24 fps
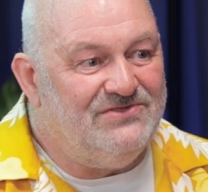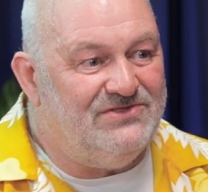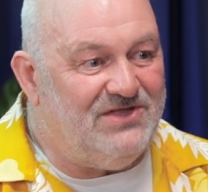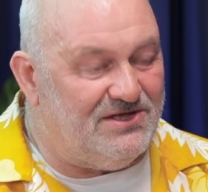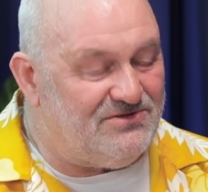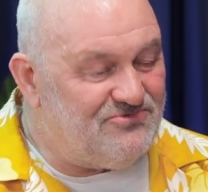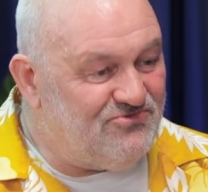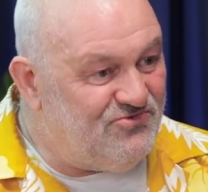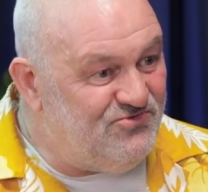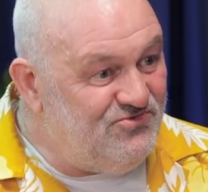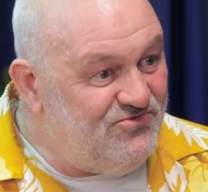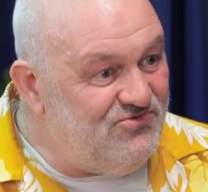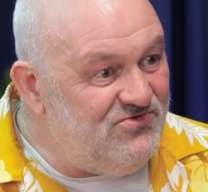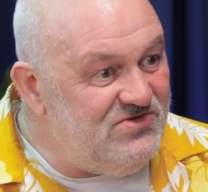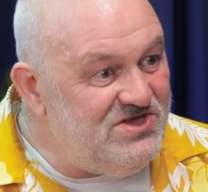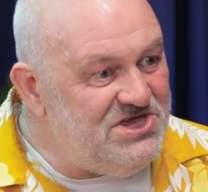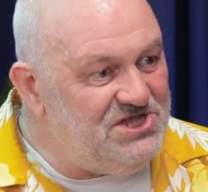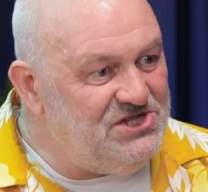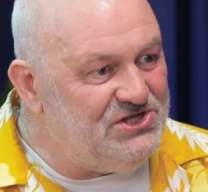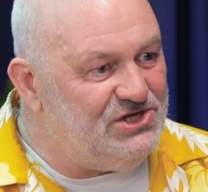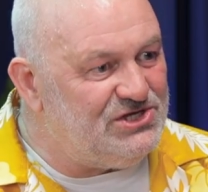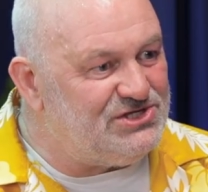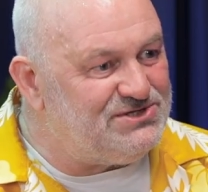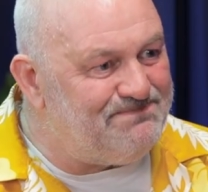that
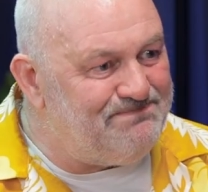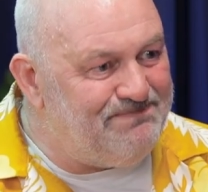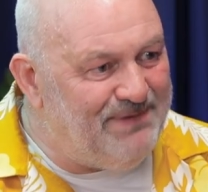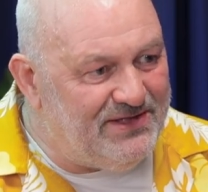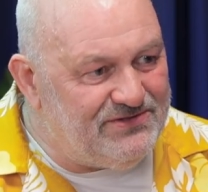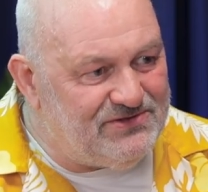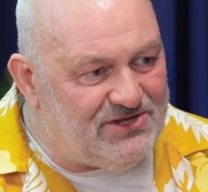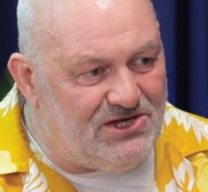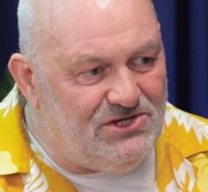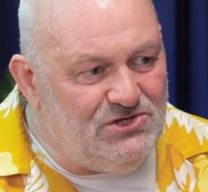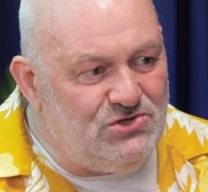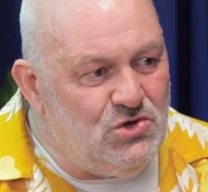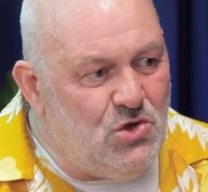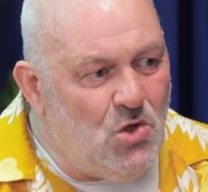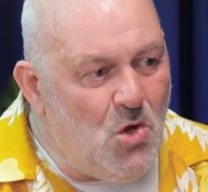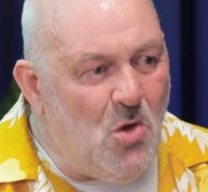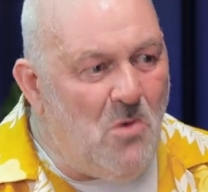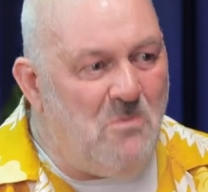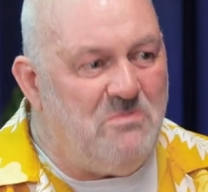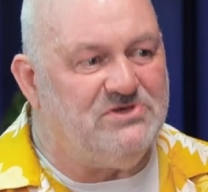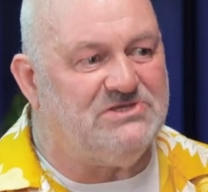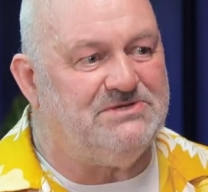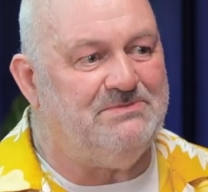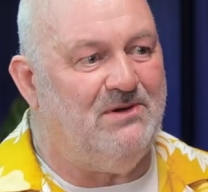really spend
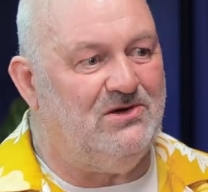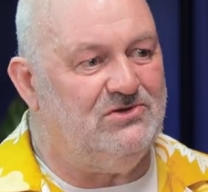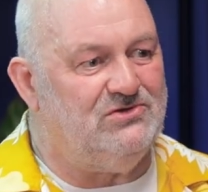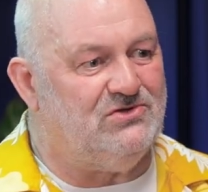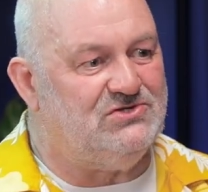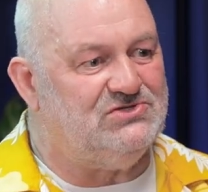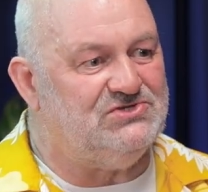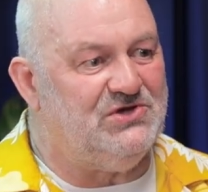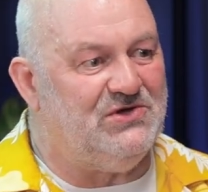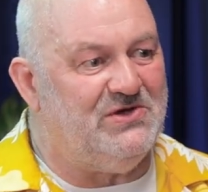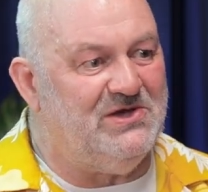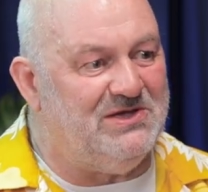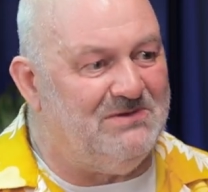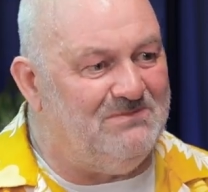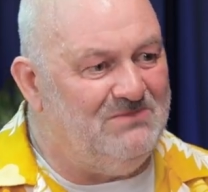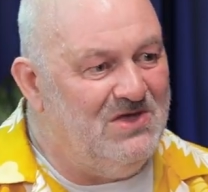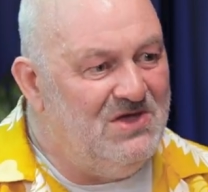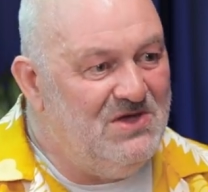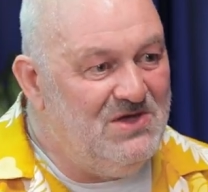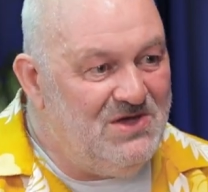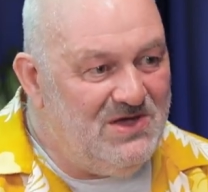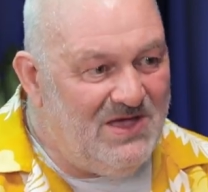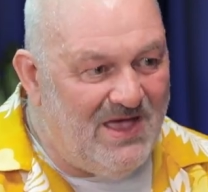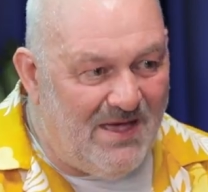enormous amount of time
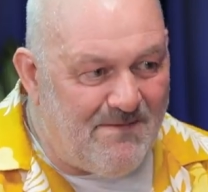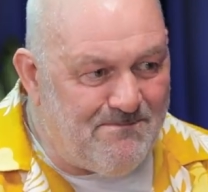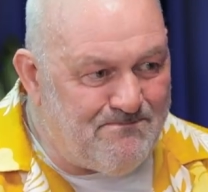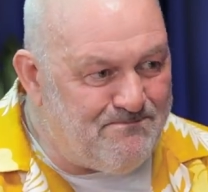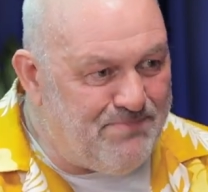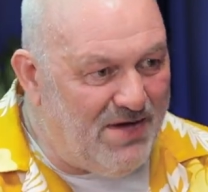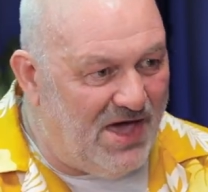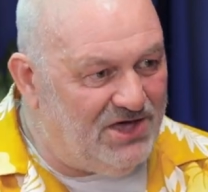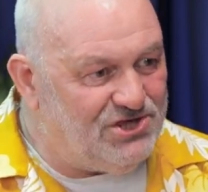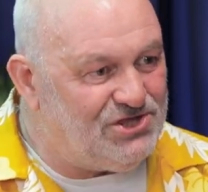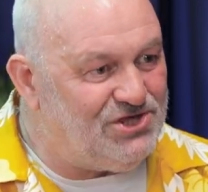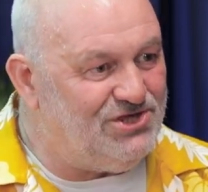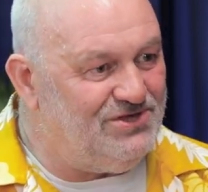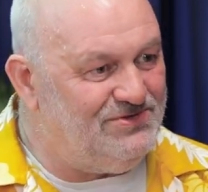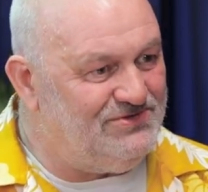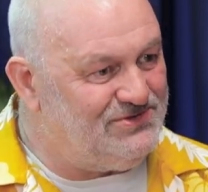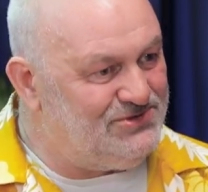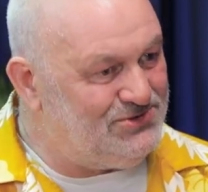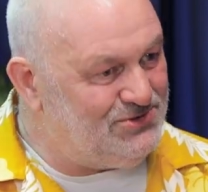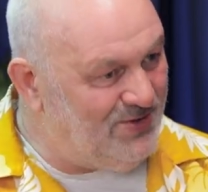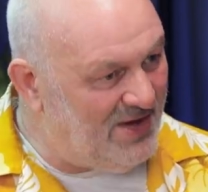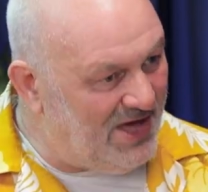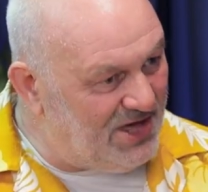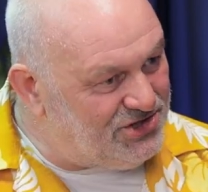and
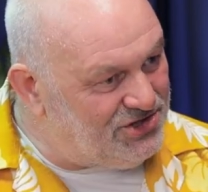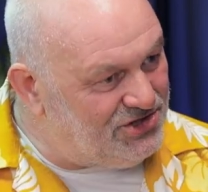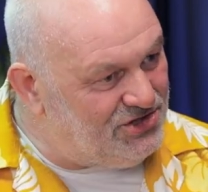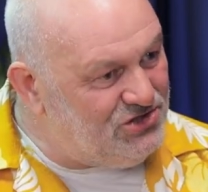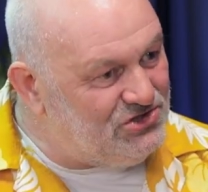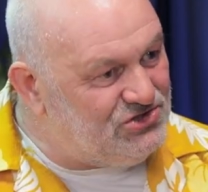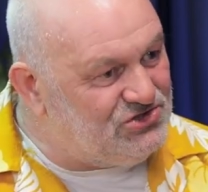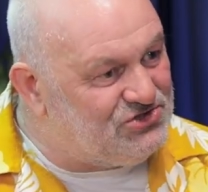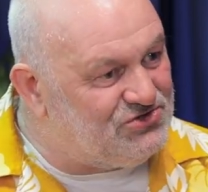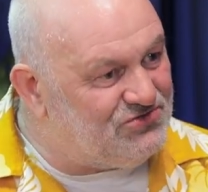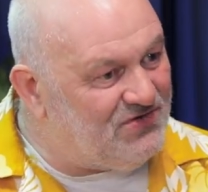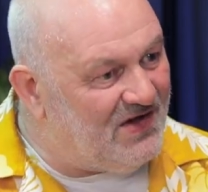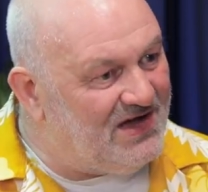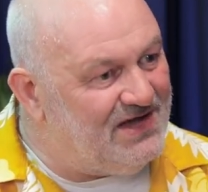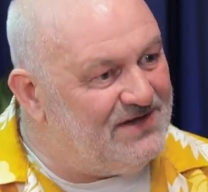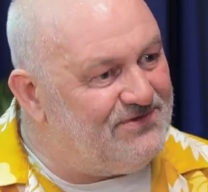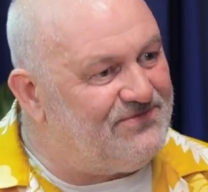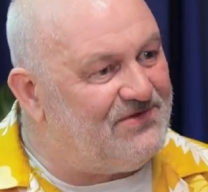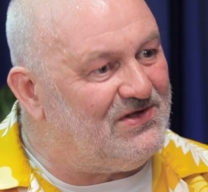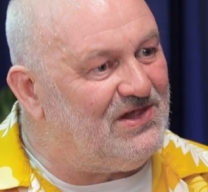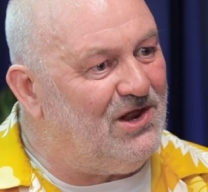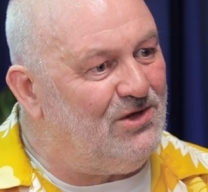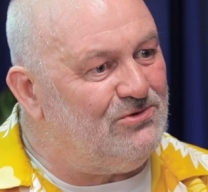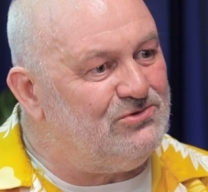passion to actually
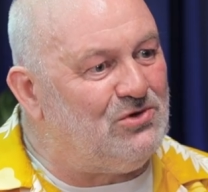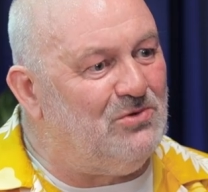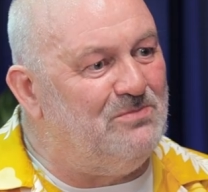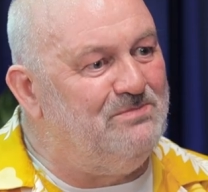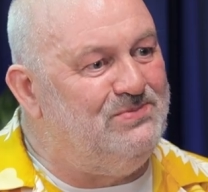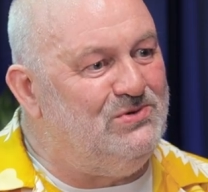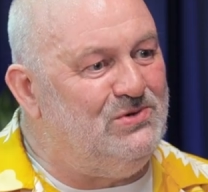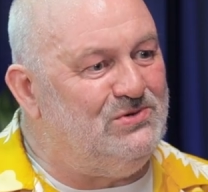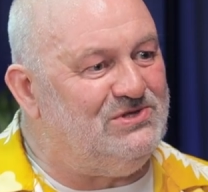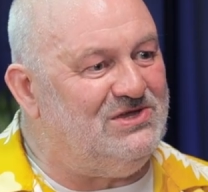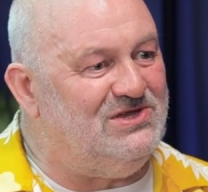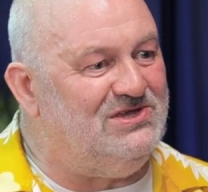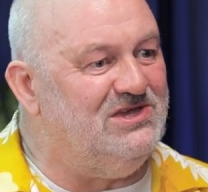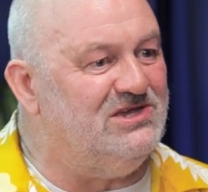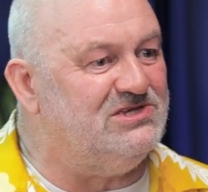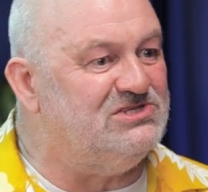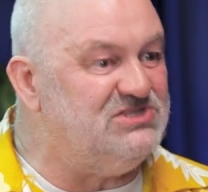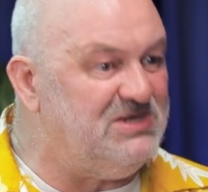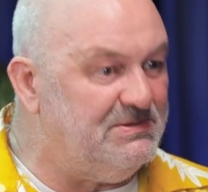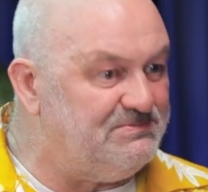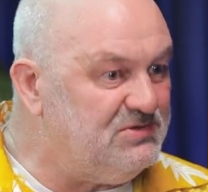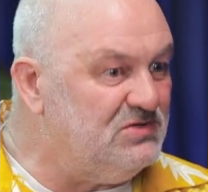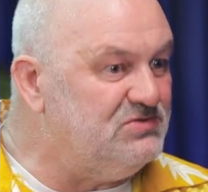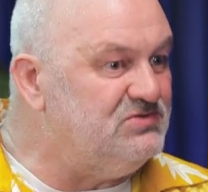drive cloud computing
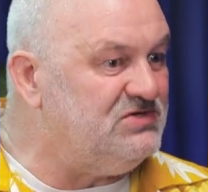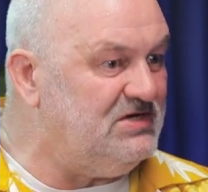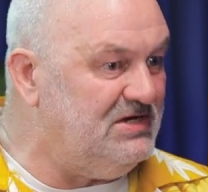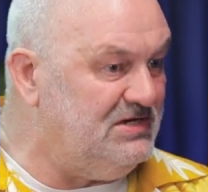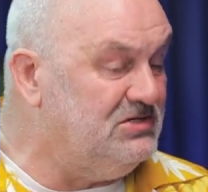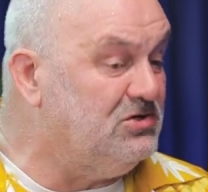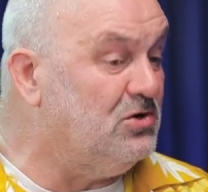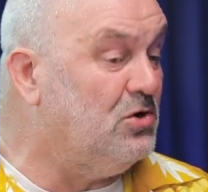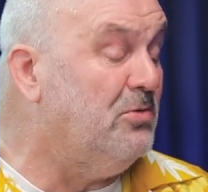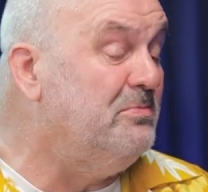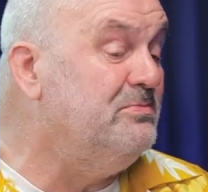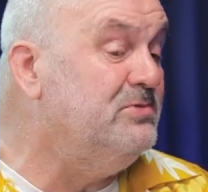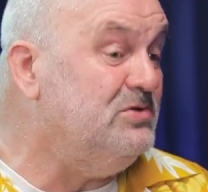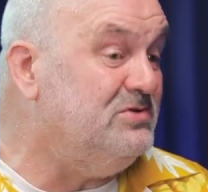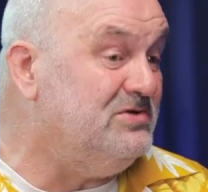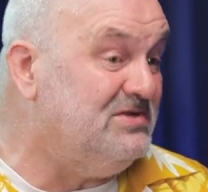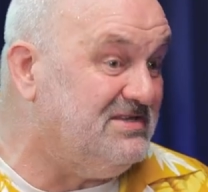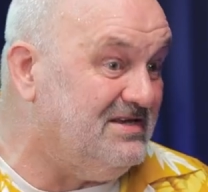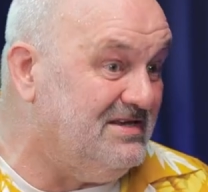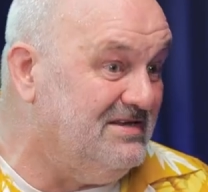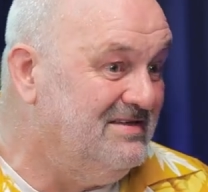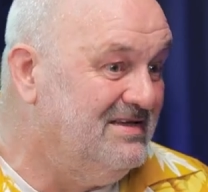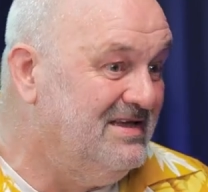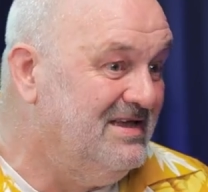acceptance in the
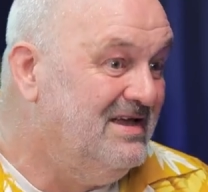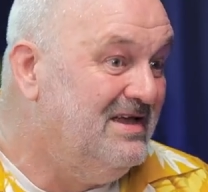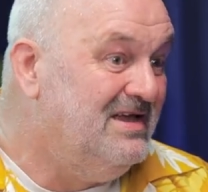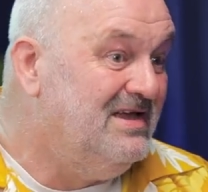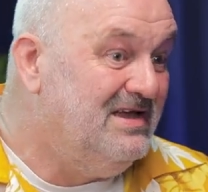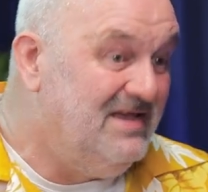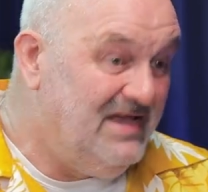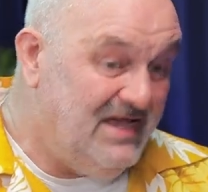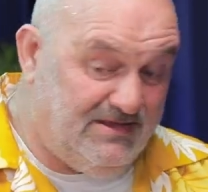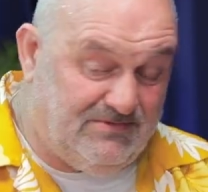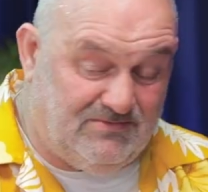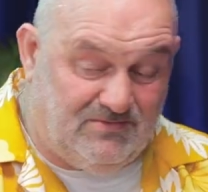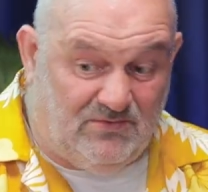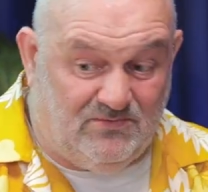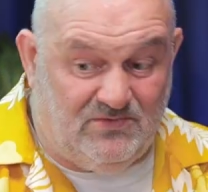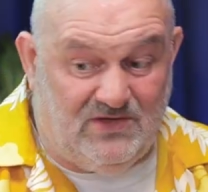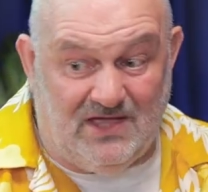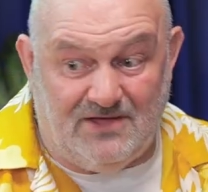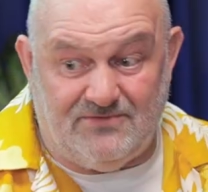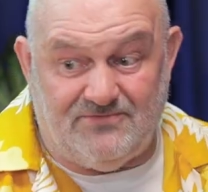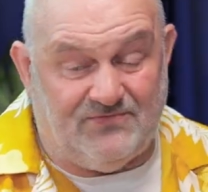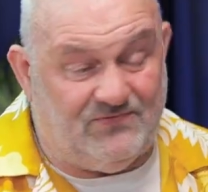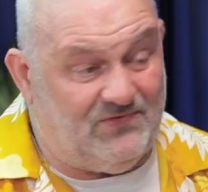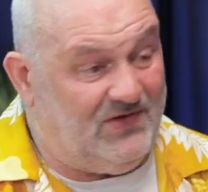community. And
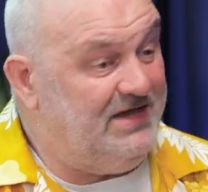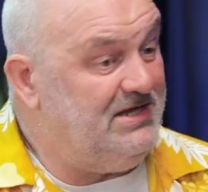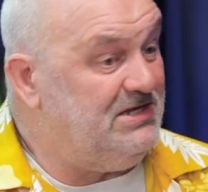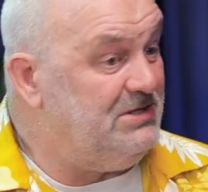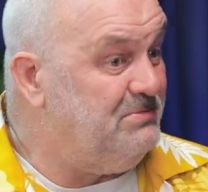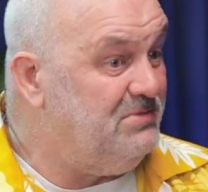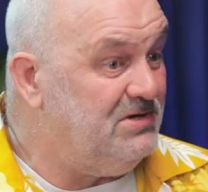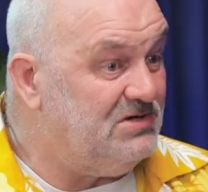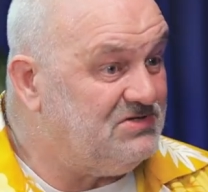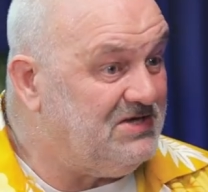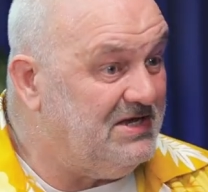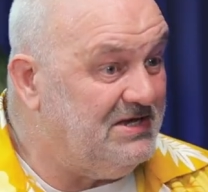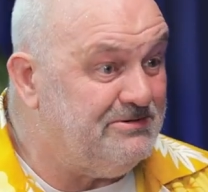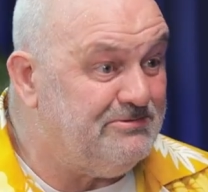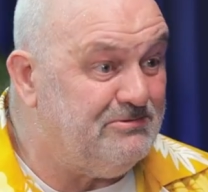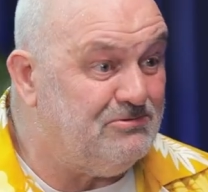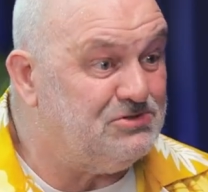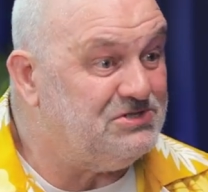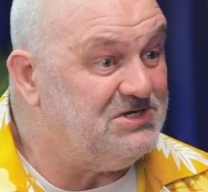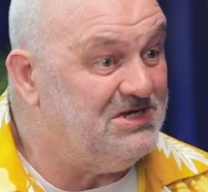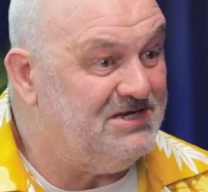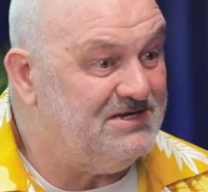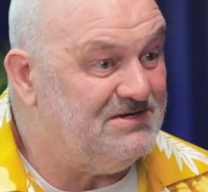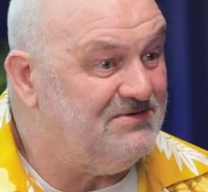we have AWS
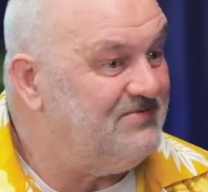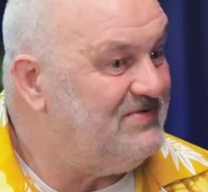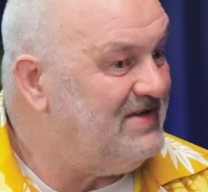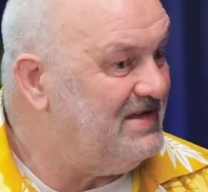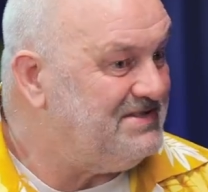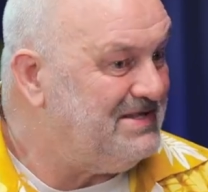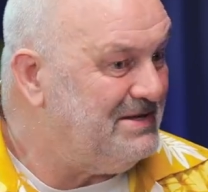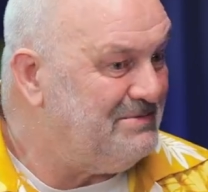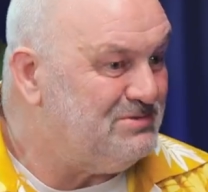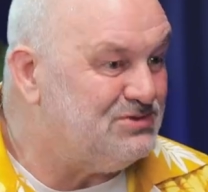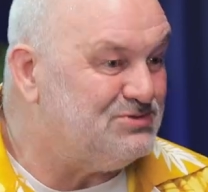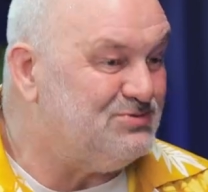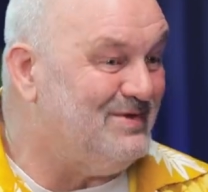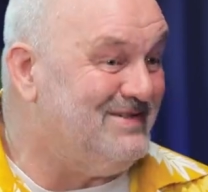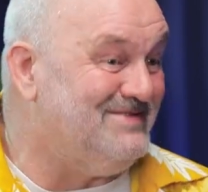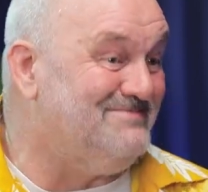Heroes here in Vietnam as